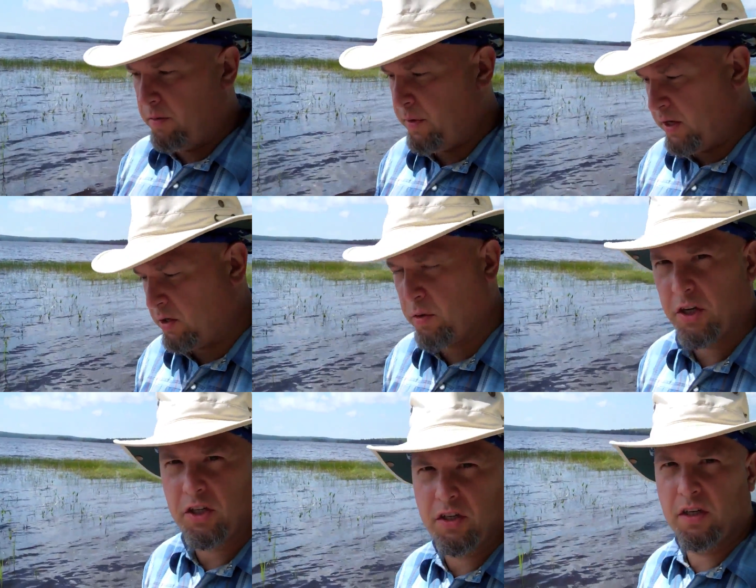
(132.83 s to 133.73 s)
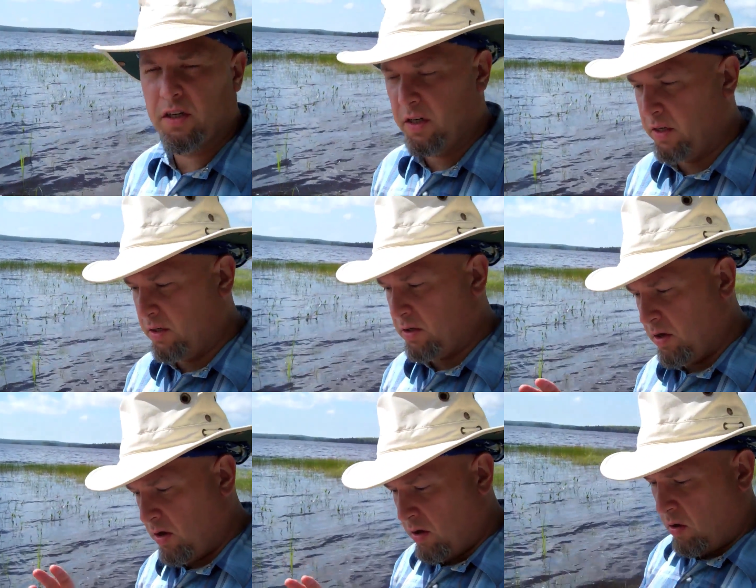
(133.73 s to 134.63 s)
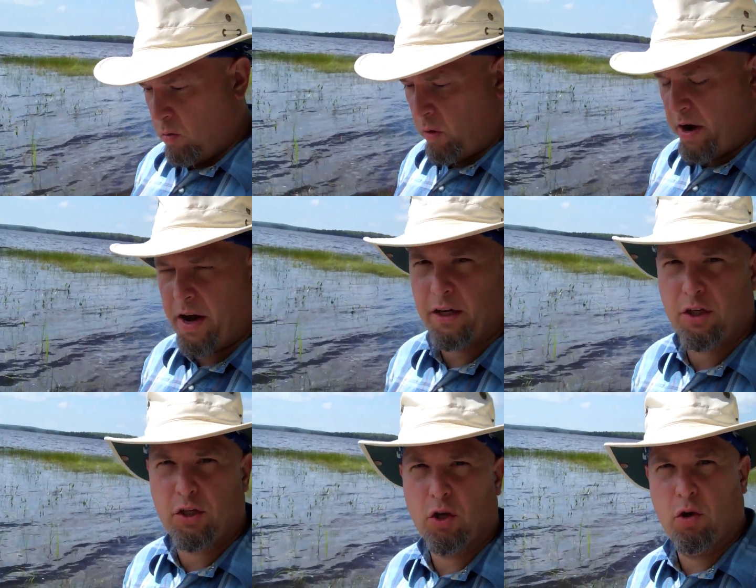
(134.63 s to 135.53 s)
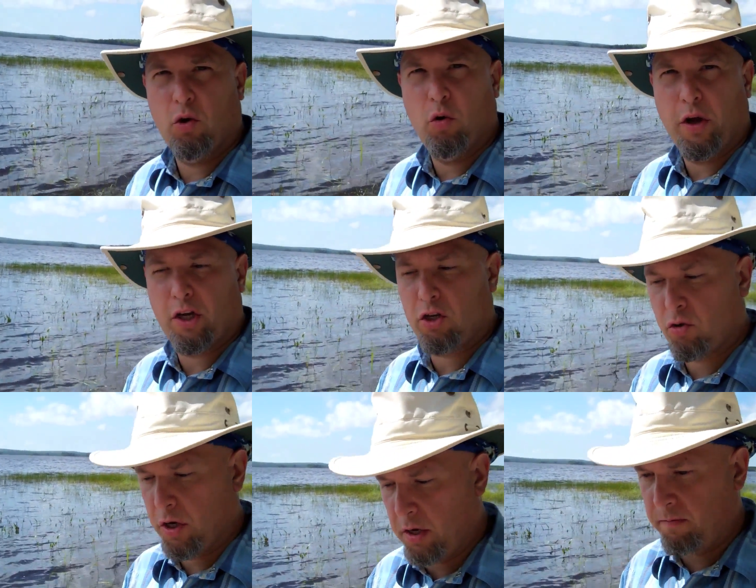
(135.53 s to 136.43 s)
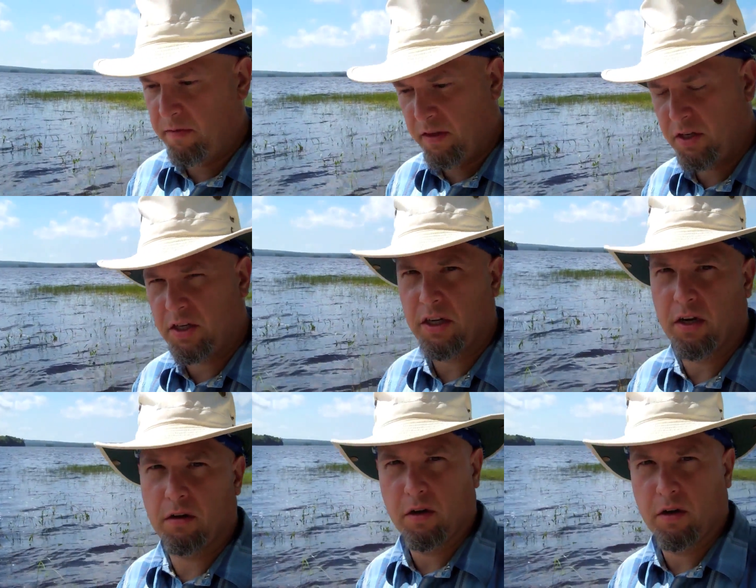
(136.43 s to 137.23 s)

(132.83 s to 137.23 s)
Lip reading: the biggest question is, why so extreme this year?